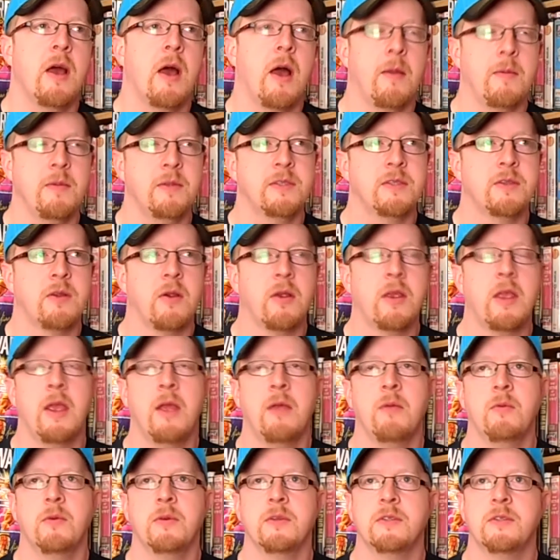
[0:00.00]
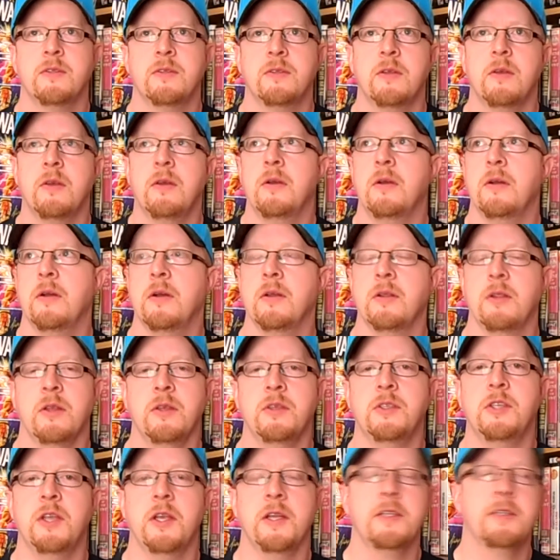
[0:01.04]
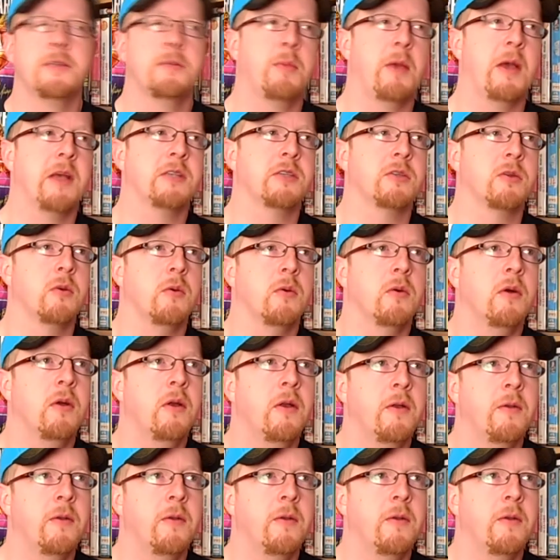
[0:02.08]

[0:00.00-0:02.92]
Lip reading: I mean, Starrcade was legit special.